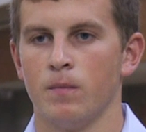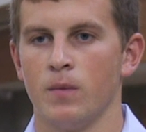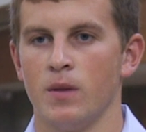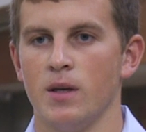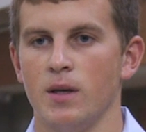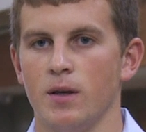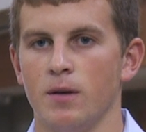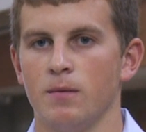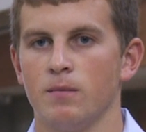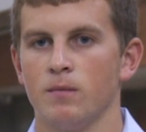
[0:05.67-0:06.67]

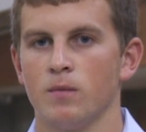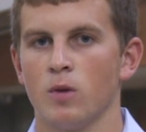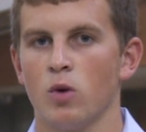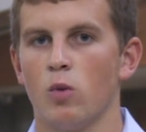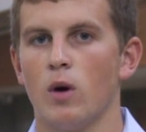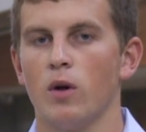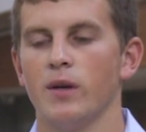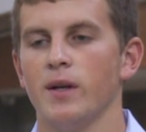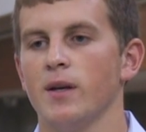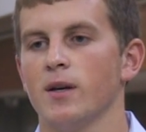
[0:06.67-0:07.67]
the
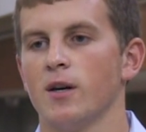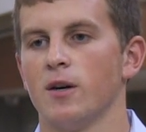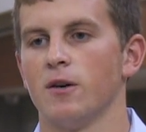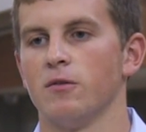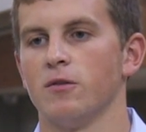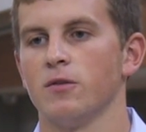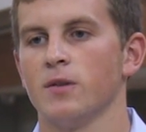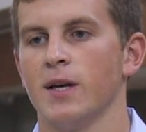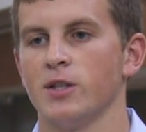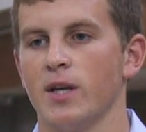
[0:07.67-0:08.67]
quality of
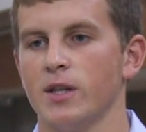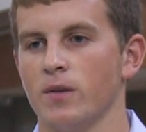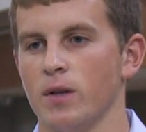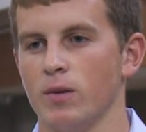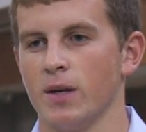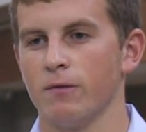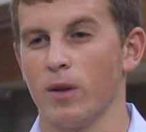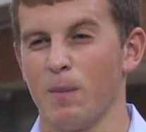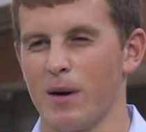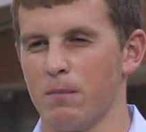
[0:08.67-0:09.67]
education that you get for
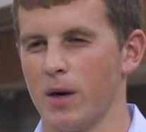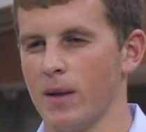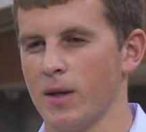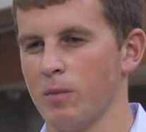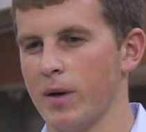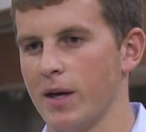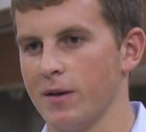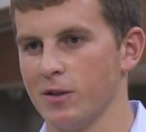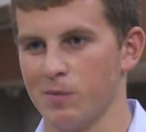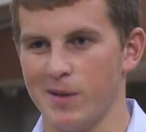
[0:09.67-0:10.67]
the amount of money that you
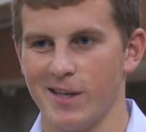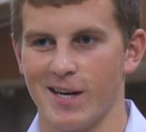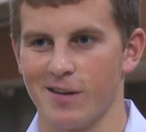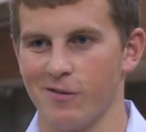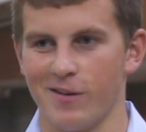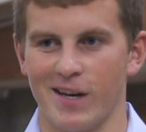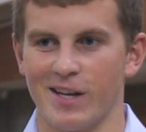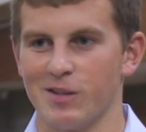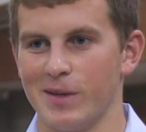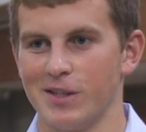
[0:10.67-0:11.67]
pay. So being kind of a
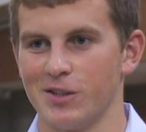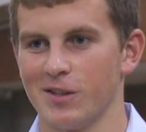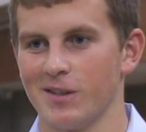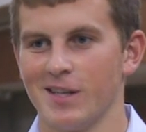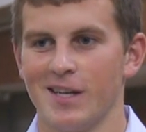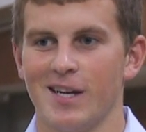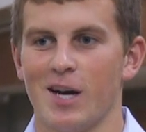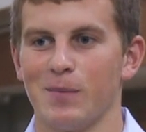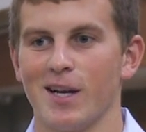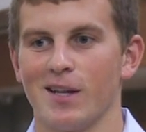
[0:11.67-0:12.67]
finance major,
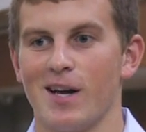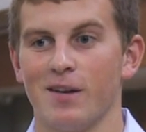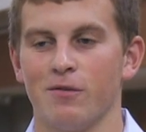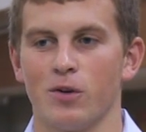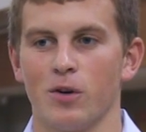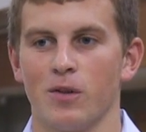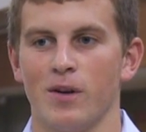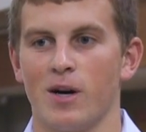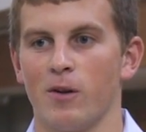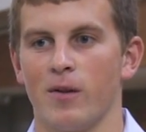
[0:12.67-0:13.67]
I'm getting a lot for the
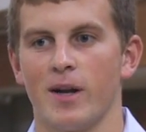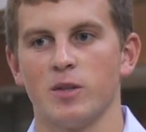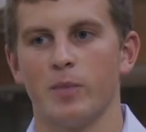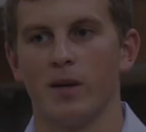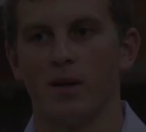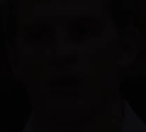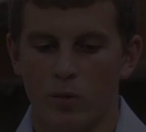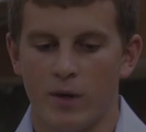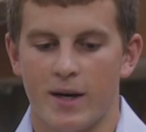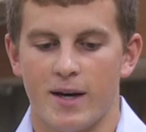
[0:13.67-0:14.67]
dollar that I spend.
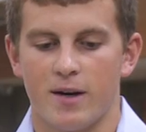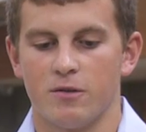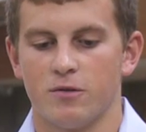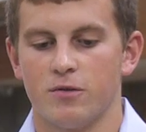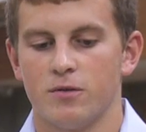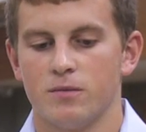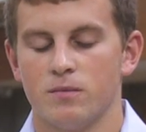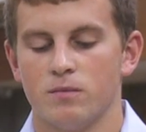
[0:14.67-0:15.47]
We have